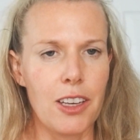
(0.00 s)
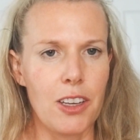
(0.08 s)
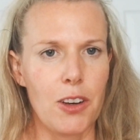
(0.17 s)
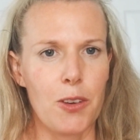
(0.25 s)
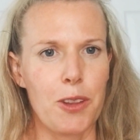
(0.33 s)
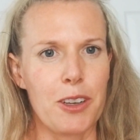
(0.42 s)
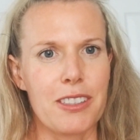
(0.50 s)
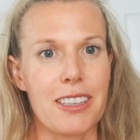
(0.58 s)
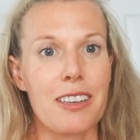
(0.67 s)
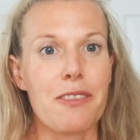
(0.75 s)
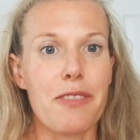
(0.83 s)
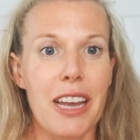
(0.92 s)
there's an
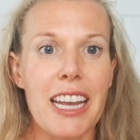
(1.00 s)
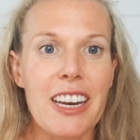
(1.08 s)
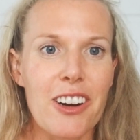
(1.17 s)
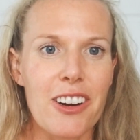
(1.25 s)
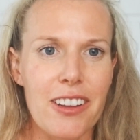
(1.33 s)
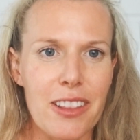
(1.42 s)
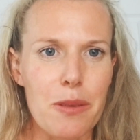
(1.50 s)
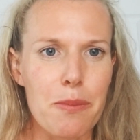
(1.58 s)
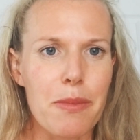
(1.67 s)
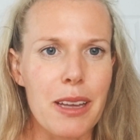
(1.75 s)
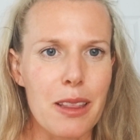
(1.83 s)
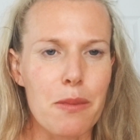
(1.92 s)
invader in
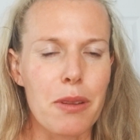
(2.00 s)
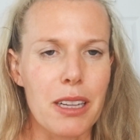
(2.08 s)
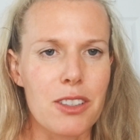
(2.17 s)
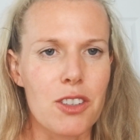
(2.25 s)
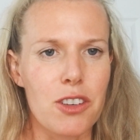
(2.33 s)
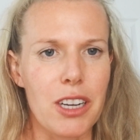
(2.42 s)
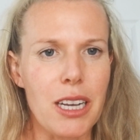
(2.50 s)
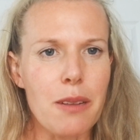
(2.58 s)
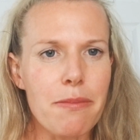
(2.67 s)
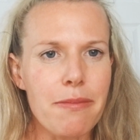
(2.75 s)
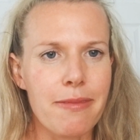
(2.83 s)
the bloodstream.